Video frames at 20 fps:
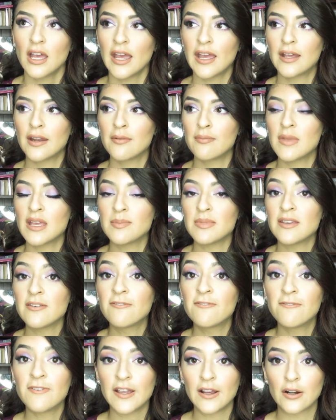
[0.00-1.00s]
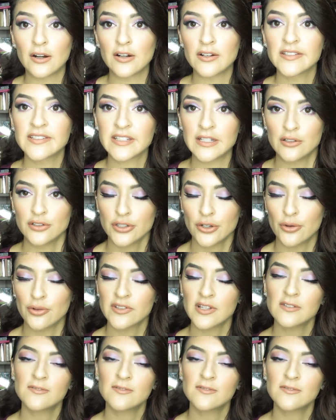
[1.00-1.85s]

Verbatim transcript: and maybe fair skin tones.